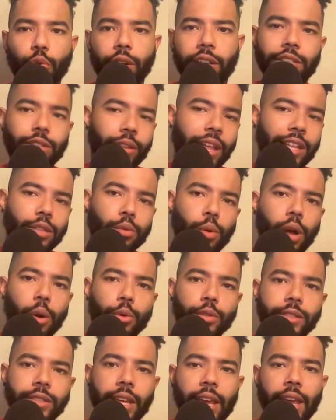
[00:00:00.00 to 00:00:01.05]
race. So that's why we're
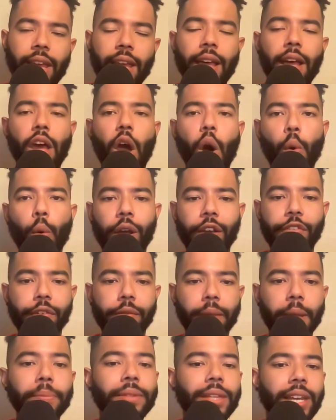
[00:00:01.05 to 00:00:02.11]
staying away from
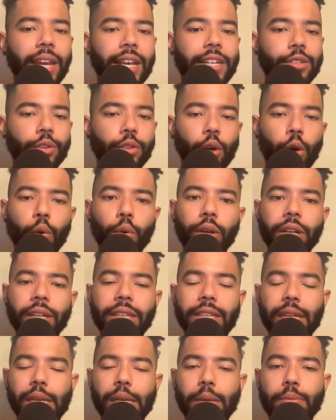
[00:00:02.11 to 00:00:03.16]
them today. So the only
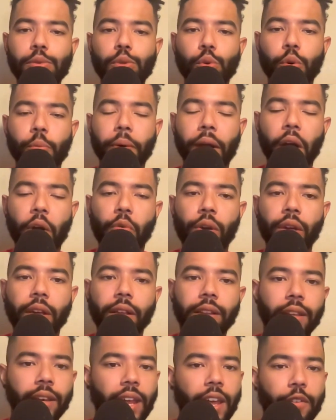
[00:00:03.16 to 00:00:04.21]
teams we're power ranking
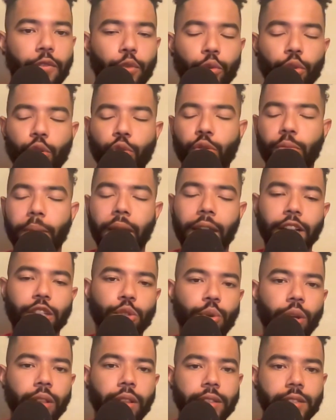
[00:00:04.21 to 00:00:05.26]
today for the remaining
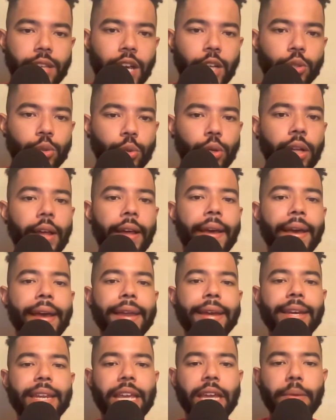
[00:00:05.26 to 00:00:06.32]
strength of schedule:
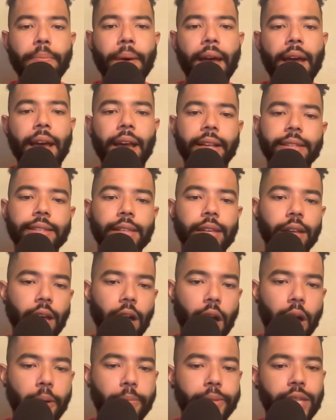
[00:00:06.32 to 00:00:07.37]
D-backs,
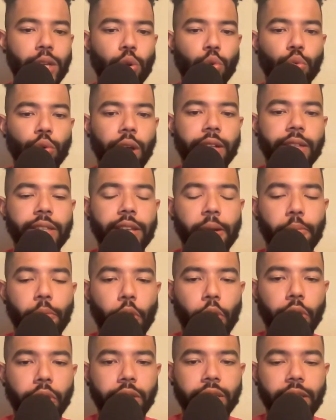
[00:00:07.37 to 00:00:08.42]
Cubs, Reds, and
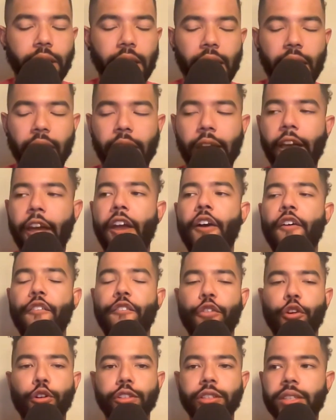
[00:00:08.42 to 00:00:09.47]
Marlins. And
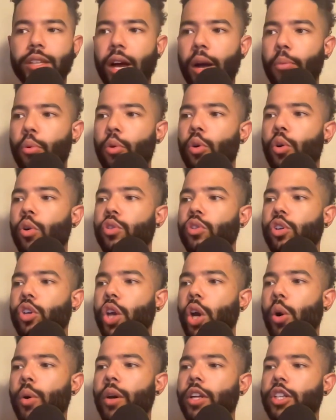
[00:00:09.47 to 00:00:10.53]
first up, we're going to
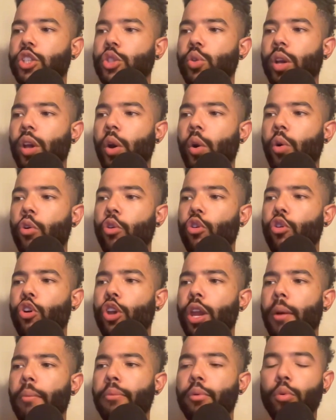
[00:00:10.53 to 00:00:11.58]
go in a straight order.
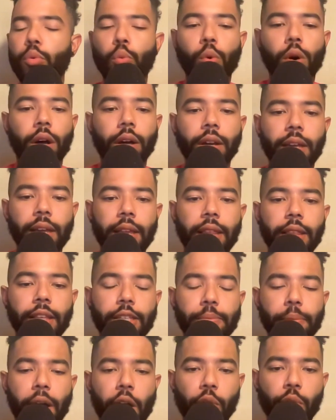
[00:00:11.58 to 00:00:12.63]
Number 1 in this
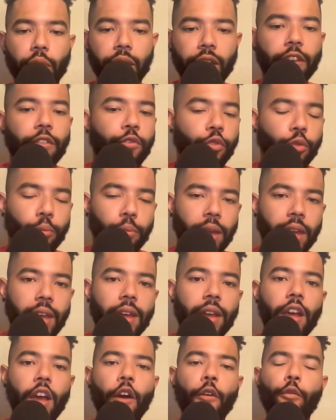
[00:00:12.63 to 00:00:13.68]
power ranking for me
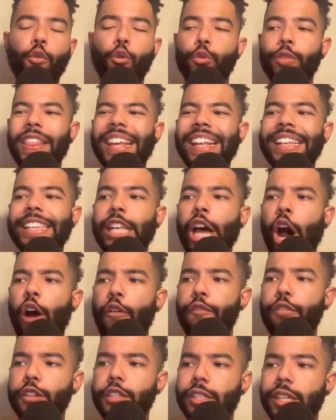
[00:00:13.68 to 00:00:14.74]
for the
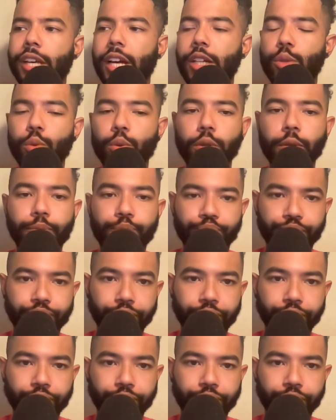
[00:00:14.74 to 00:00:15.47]
toughest schedule.